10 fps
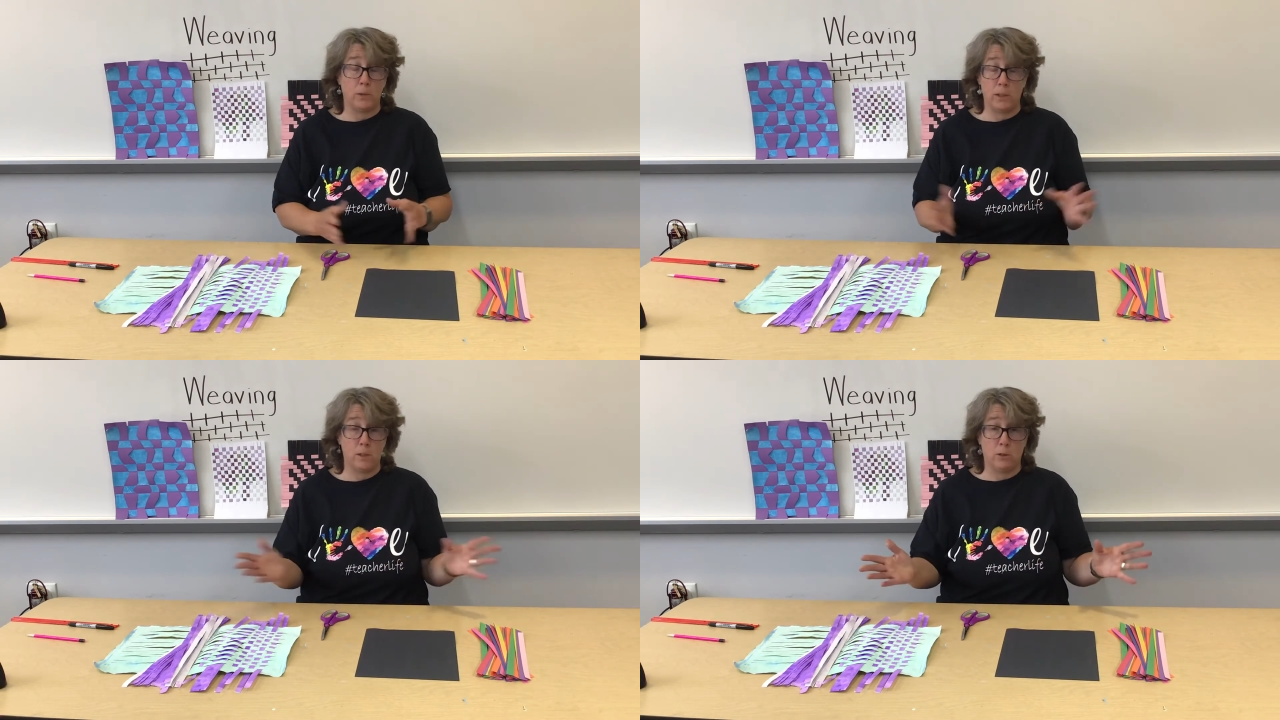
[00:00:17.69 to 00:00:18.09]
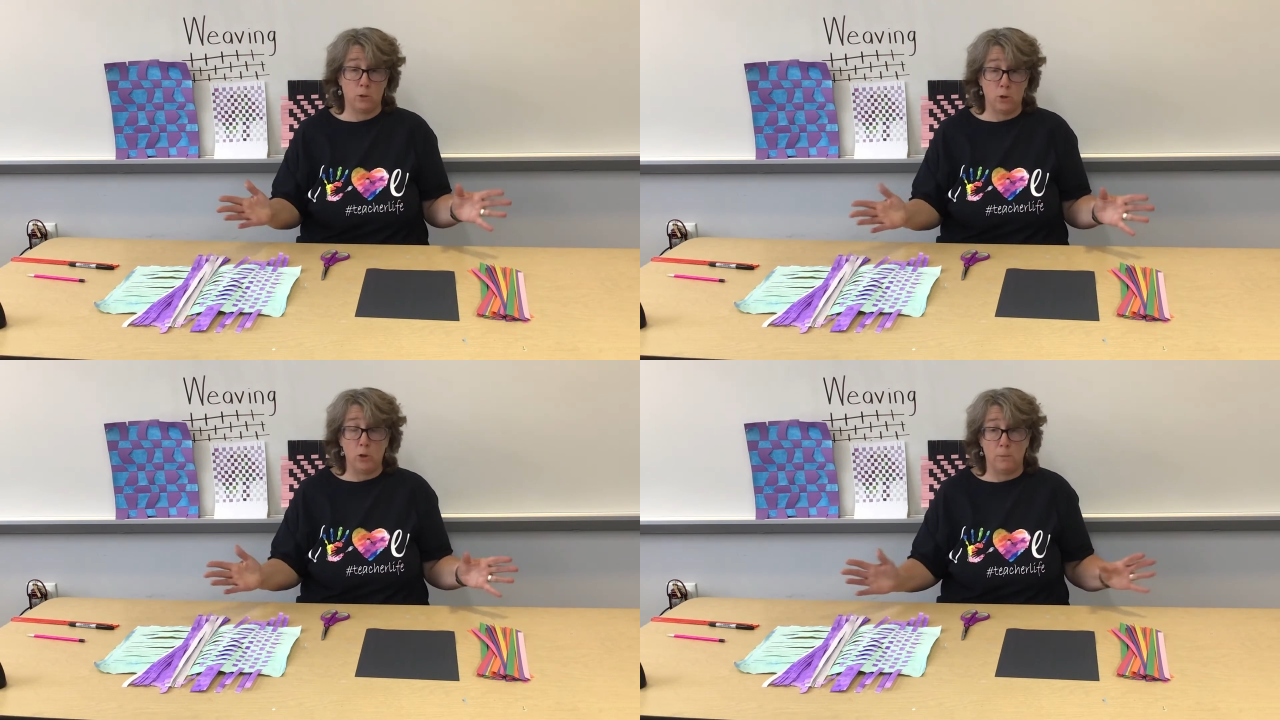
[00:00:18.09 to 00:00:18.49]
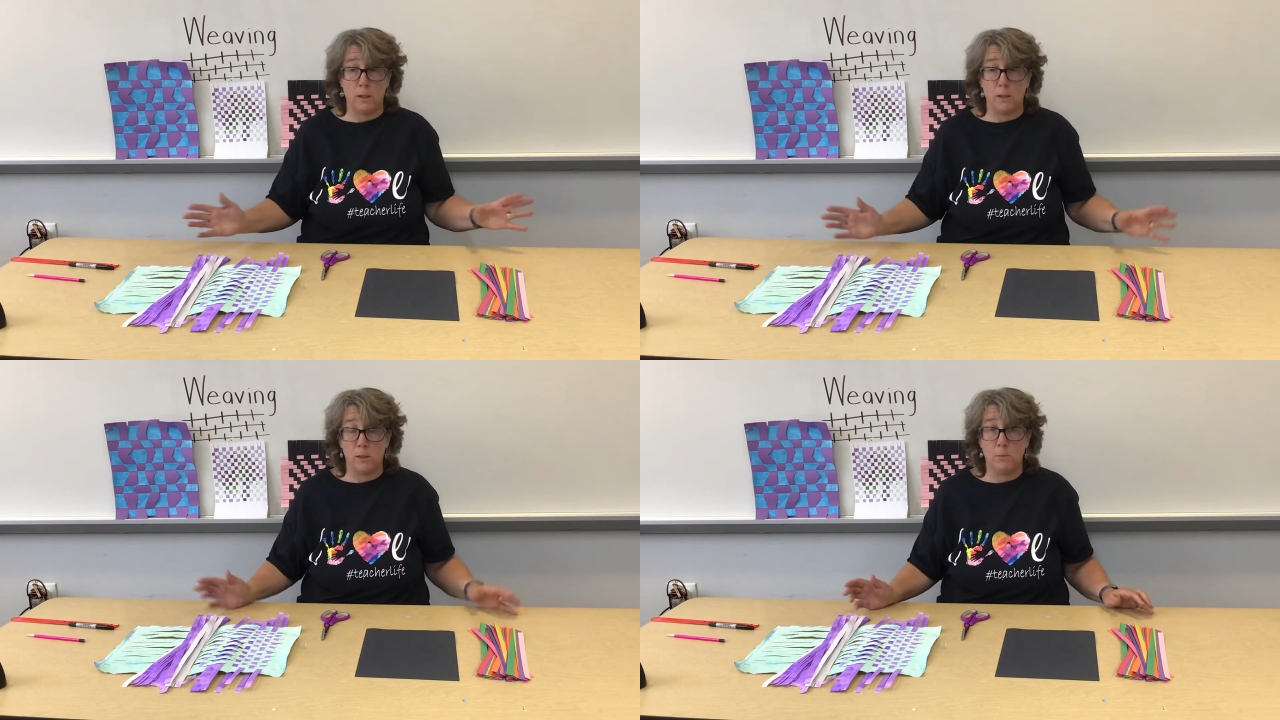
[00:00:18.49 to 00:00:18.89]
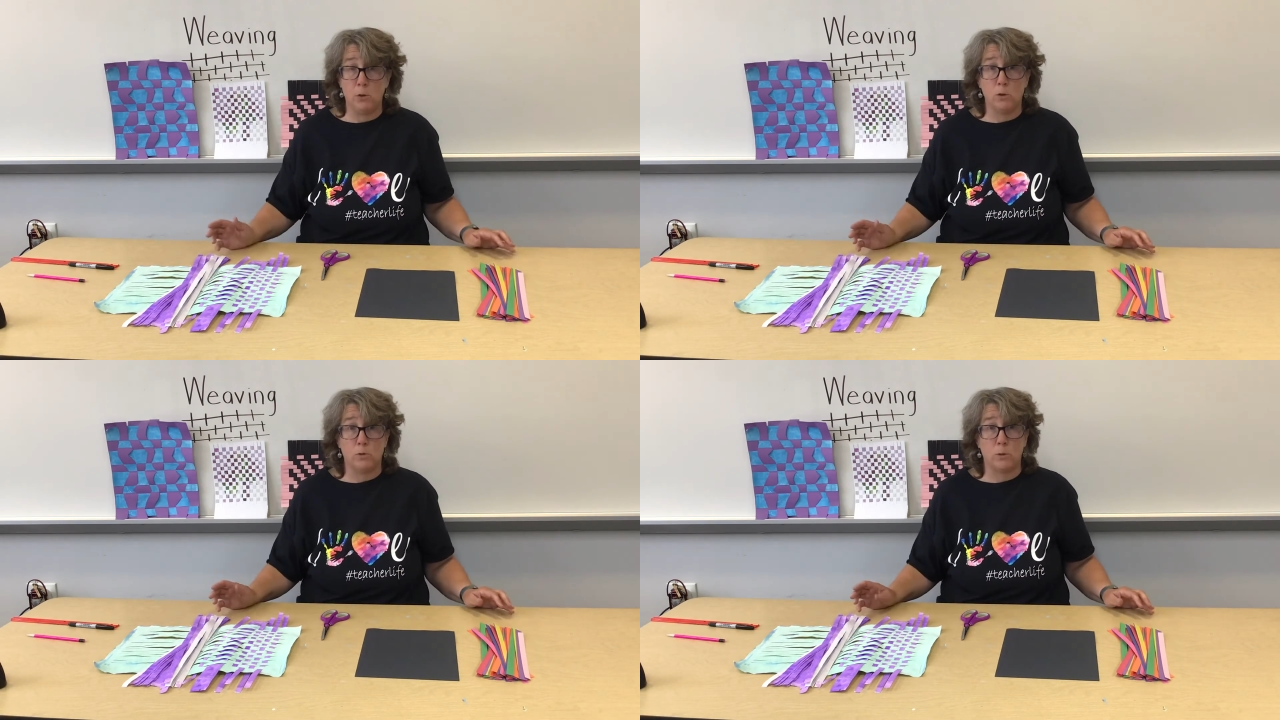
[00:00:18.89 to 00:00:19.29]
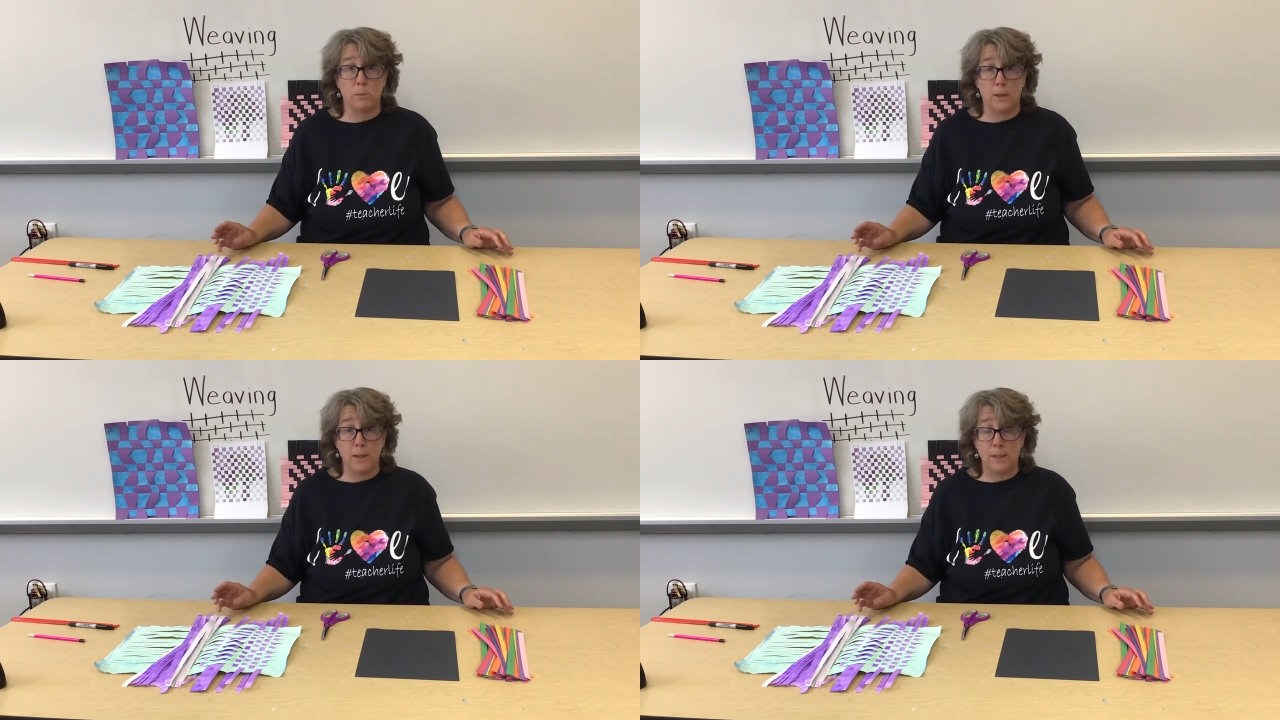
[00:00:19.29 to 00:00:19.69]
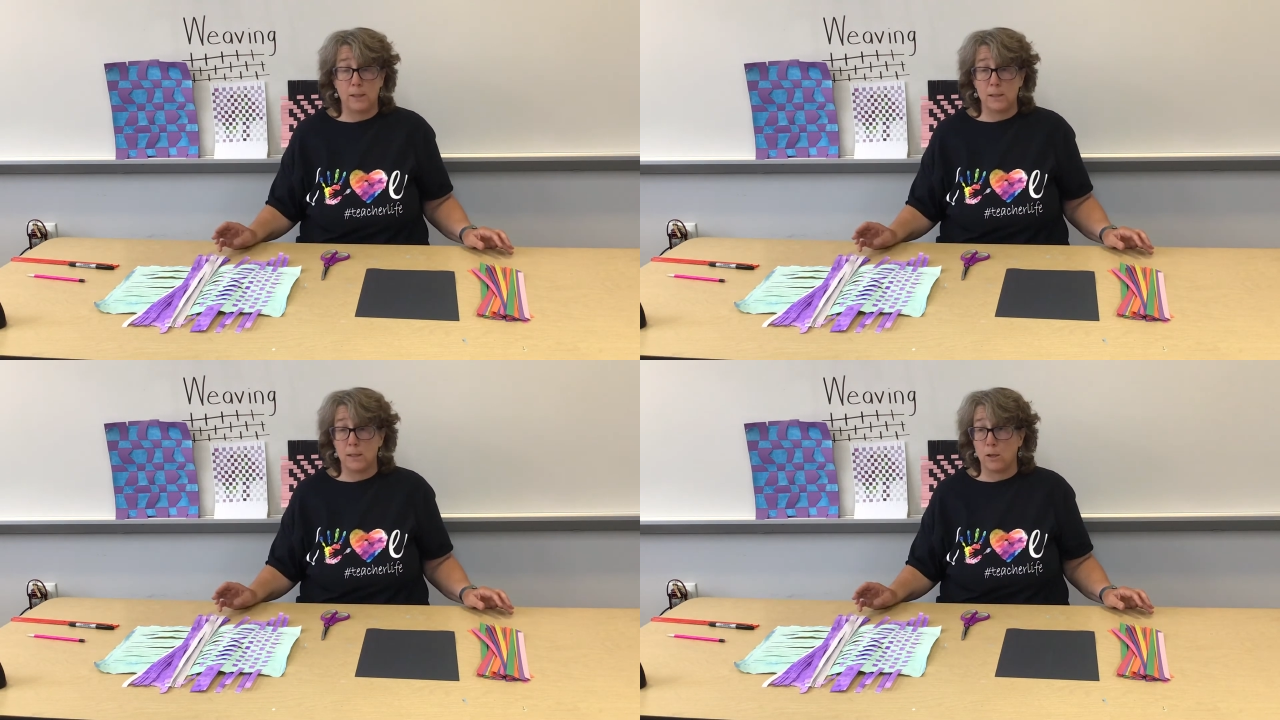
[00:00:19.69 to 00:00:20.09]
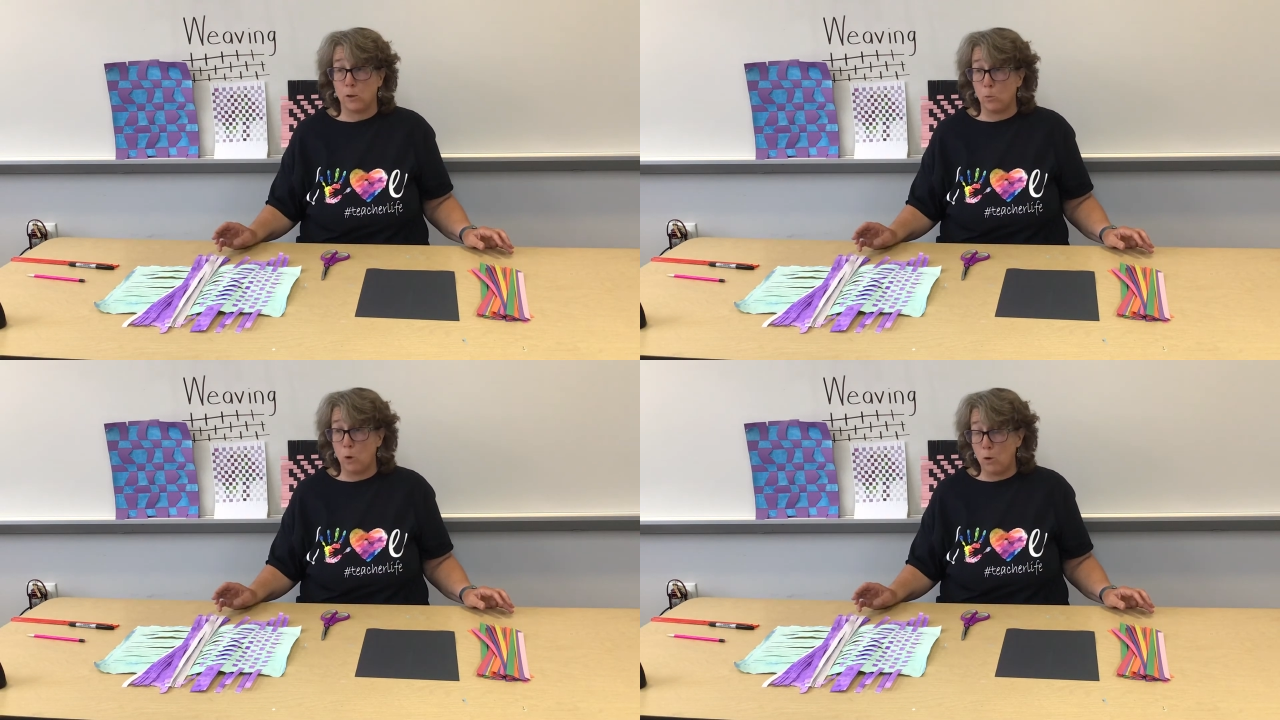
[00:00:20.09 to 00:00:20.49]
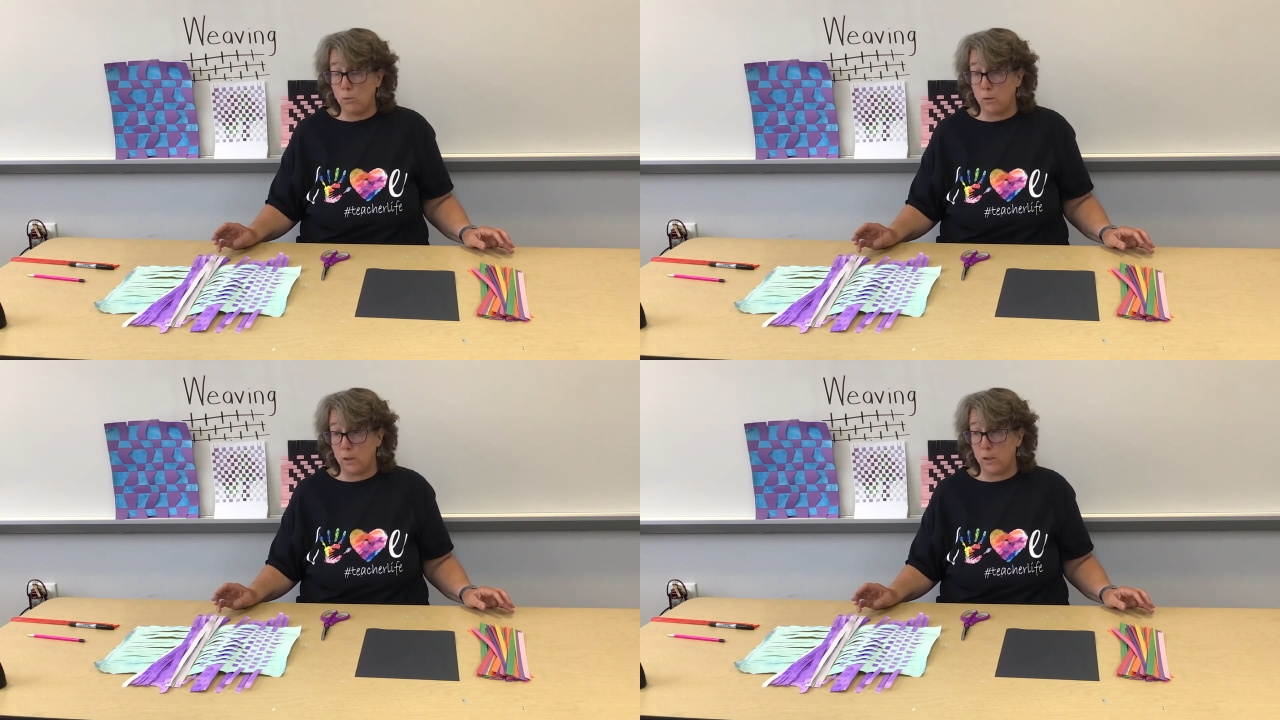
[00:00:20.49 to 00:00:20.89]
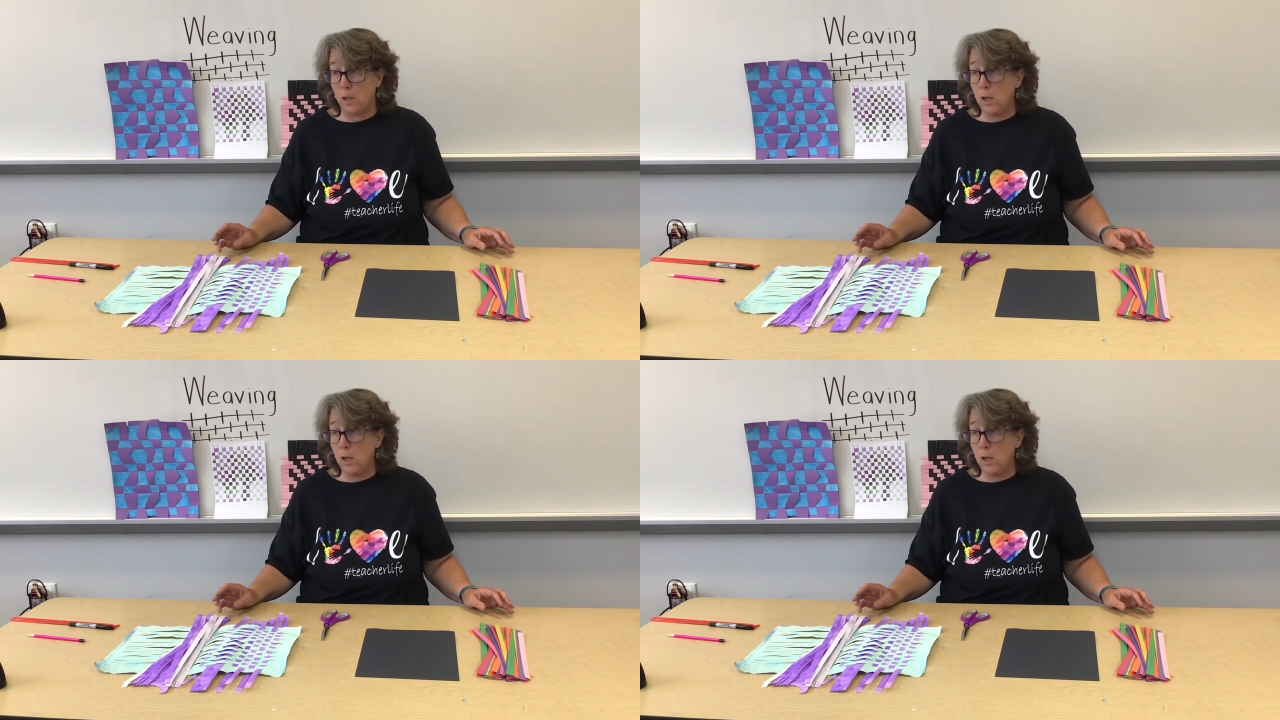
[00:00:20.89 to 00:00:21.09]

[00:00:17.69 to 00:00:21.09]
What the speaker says: they still do, make these beautiful blankets that are woven.